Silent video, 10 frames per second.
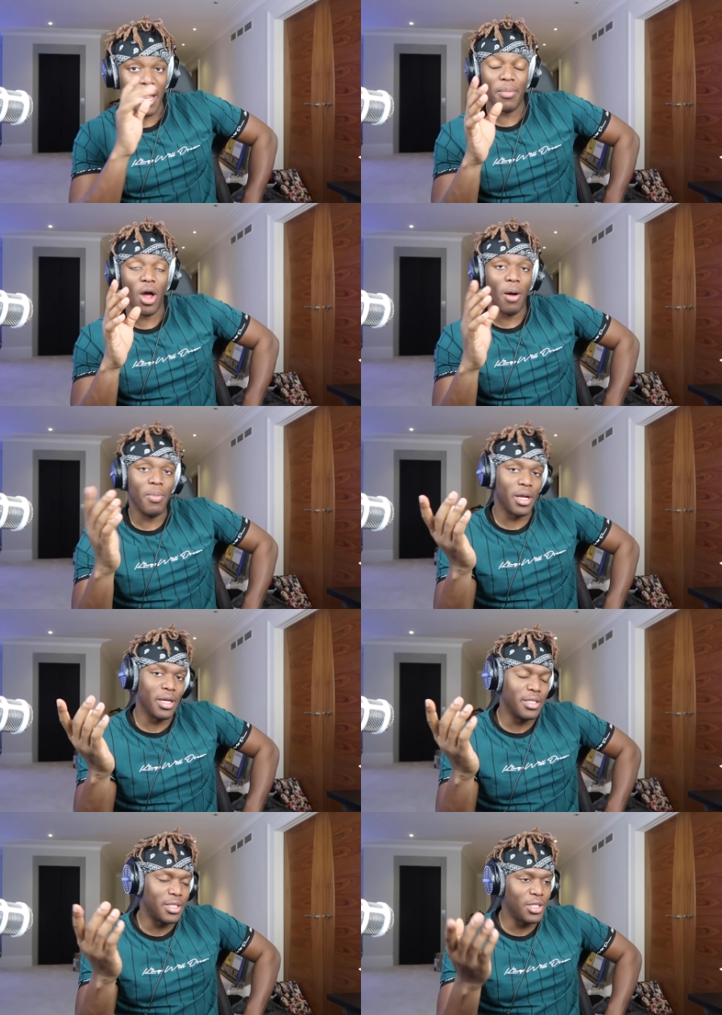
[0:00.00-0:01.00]
but I'm not
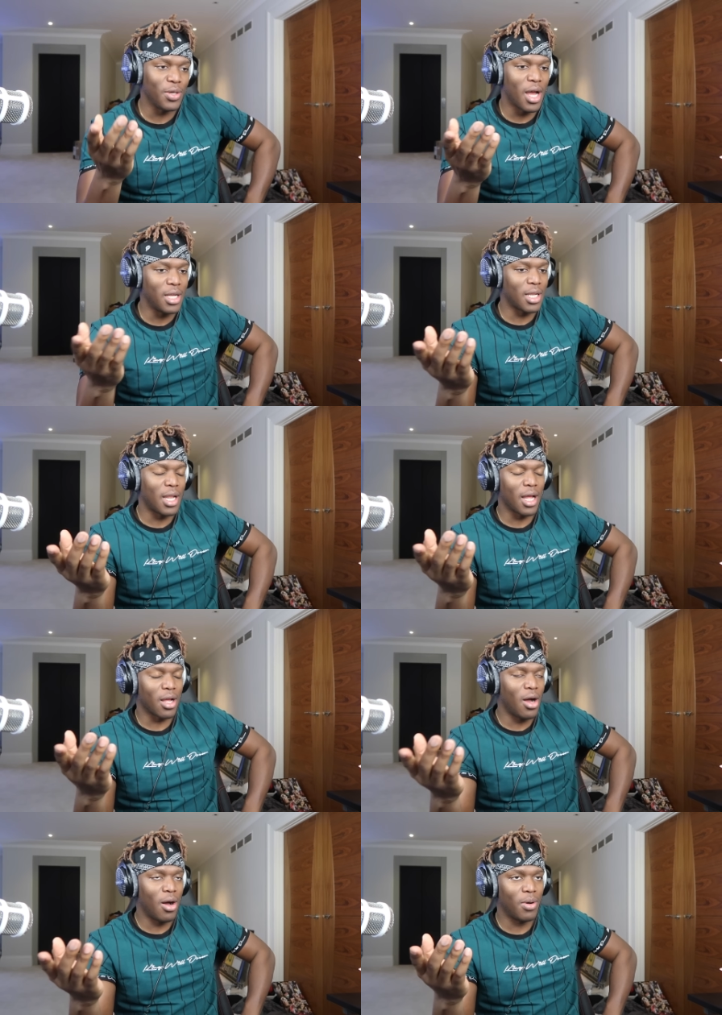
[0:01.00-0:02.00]
because you guys are
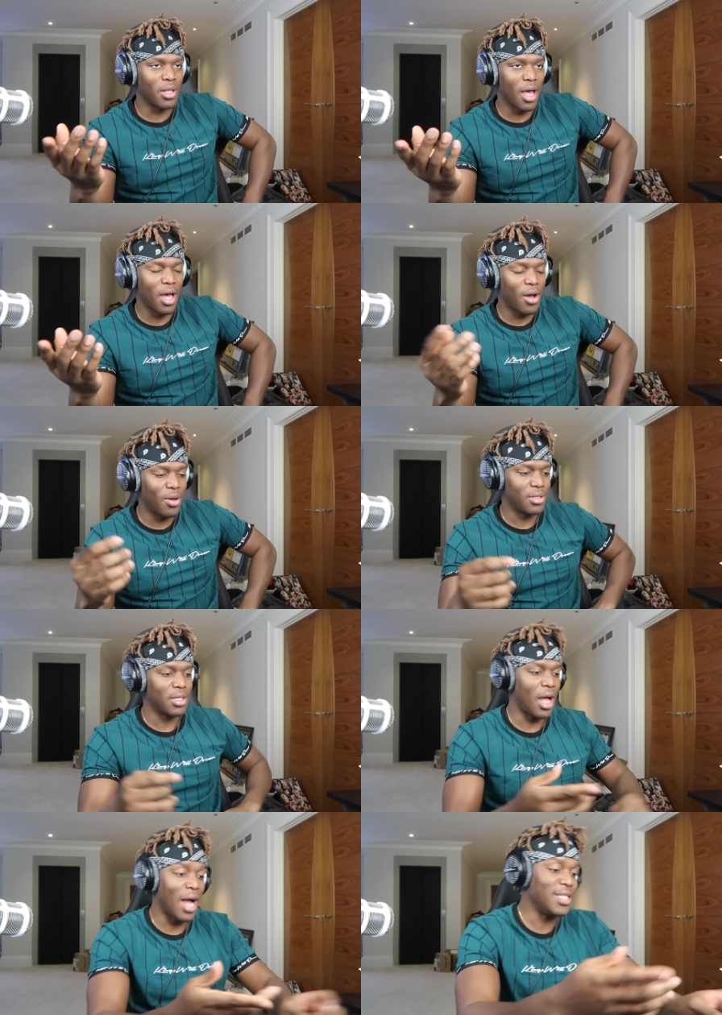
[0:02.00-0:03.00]
like, oh, what the hell?
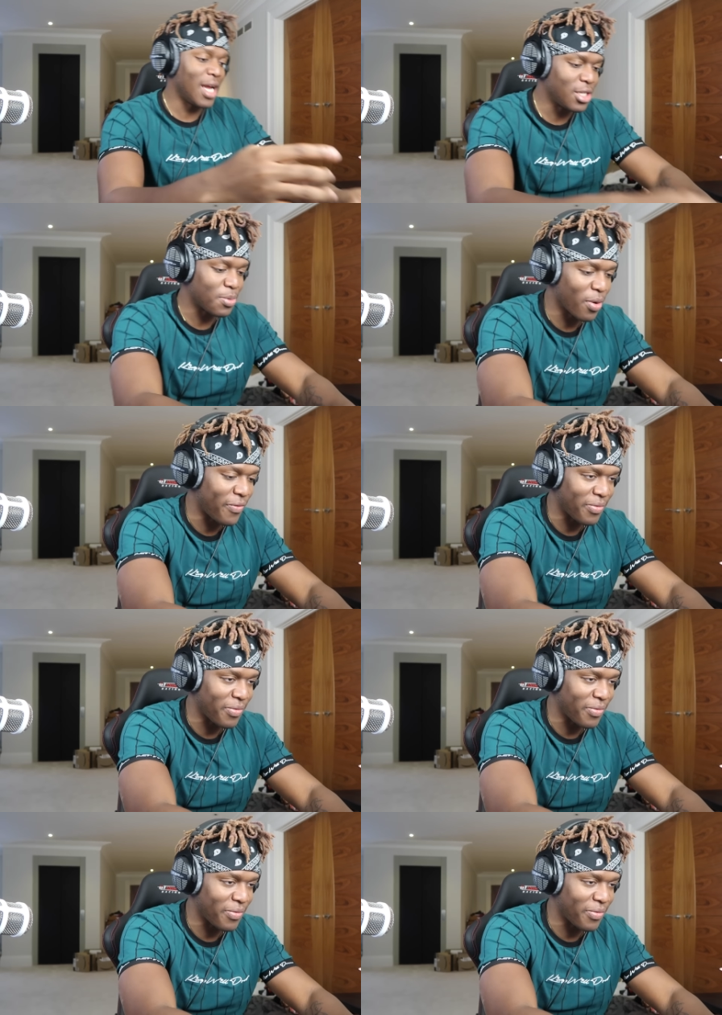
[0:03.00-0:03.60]
Actually, I'll just put